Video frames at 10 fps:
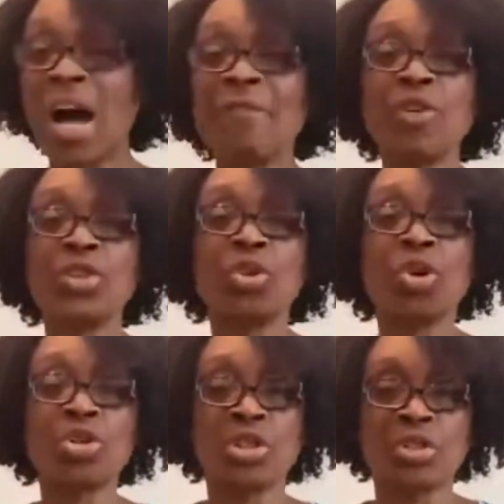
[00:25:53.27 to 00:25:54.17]
I forgot to
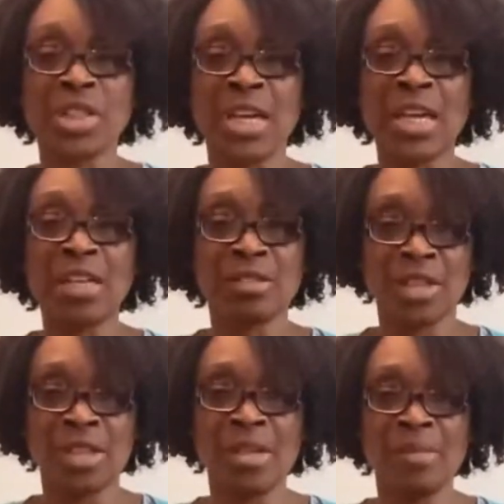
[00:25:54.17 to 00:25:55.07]
also say
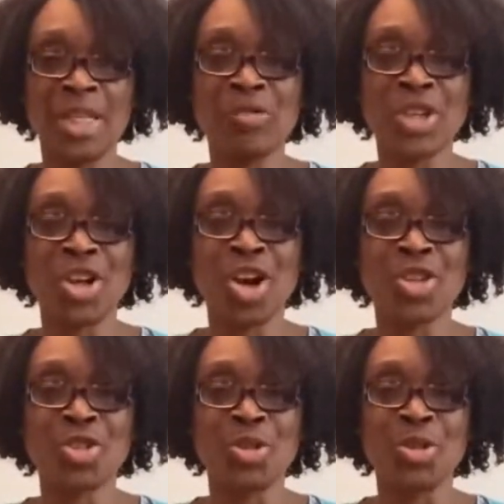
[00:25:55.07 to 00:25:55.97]
in
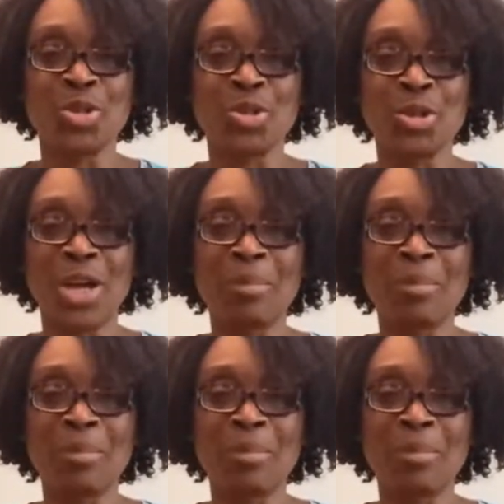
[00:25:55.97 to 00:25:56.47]
regard to